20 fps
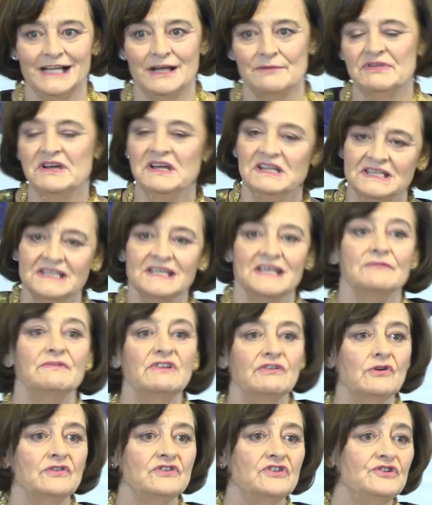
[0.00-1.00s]
But
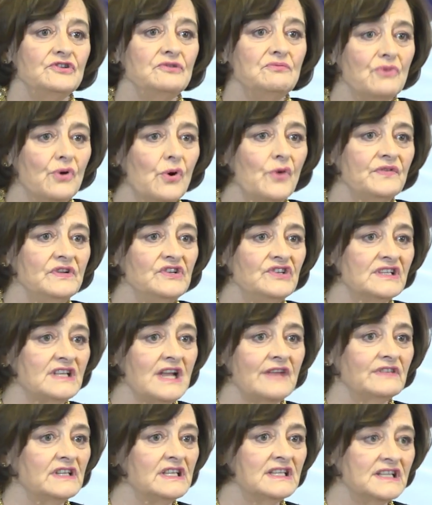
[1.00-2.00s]
we've got to do more than just
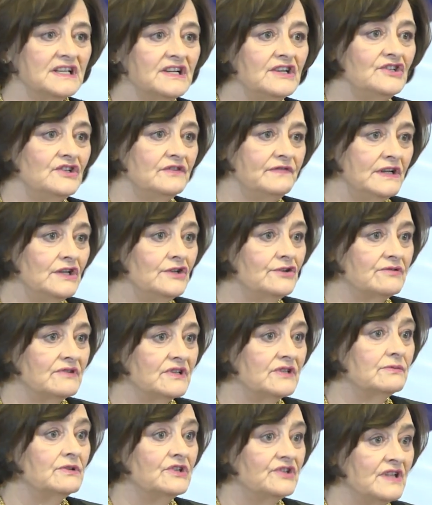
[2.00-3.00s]
have a surge of
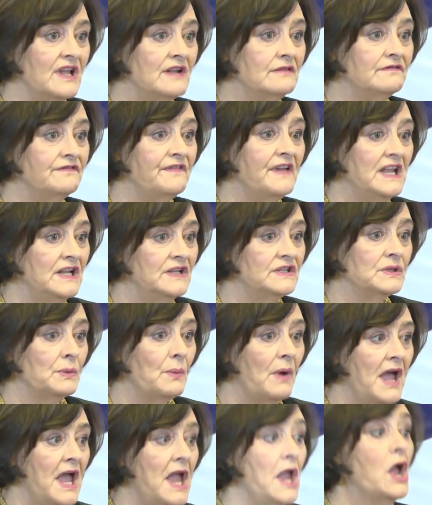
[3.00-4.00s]
interest which then fades
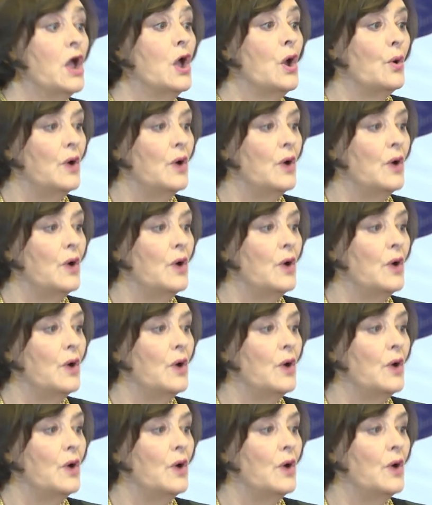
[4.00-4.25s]
away.